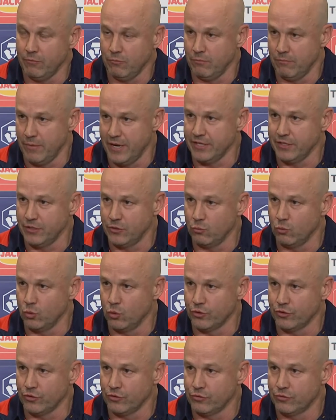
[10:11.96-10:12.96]
Muddy the
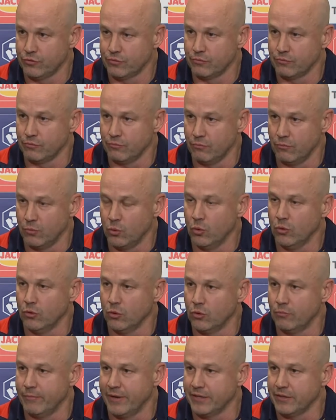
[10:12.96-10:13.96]
waters
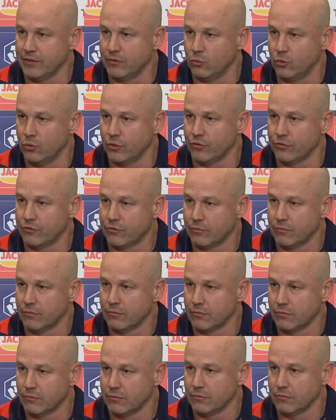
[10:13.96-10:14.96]
more, or muddy the waters...
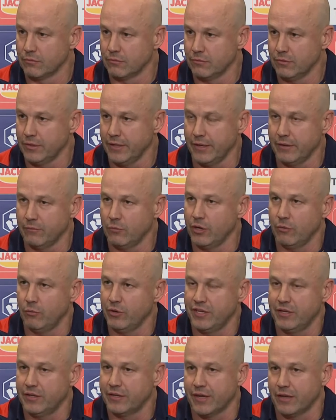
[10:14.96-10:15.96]
Yeah,
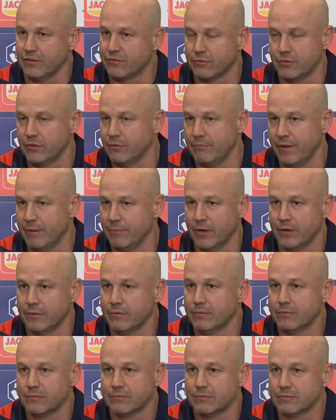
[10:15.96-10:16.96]
we didn't go through the
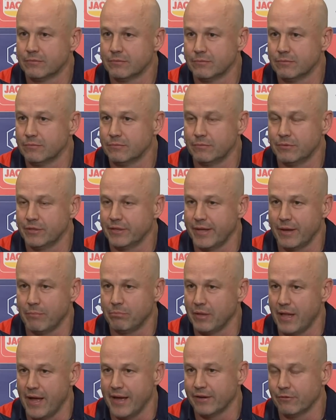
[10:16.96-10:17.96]
memo with our
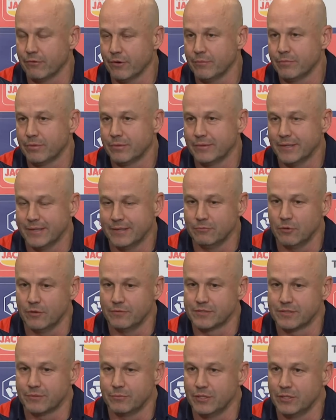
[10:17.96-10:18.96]
playing group.
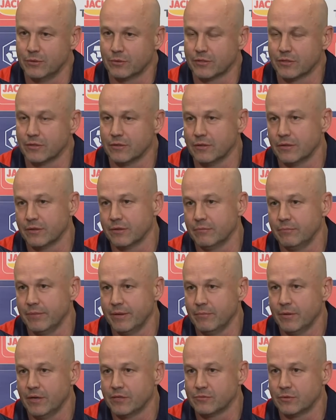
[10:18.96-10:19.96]
Obviously, we look at a lot of the
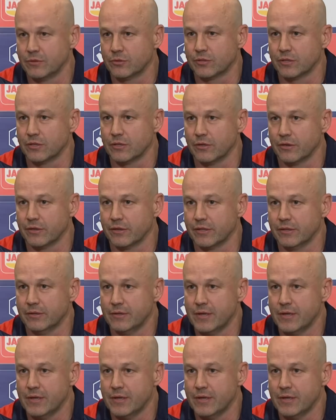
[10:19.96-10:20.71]
memos. We look at a lot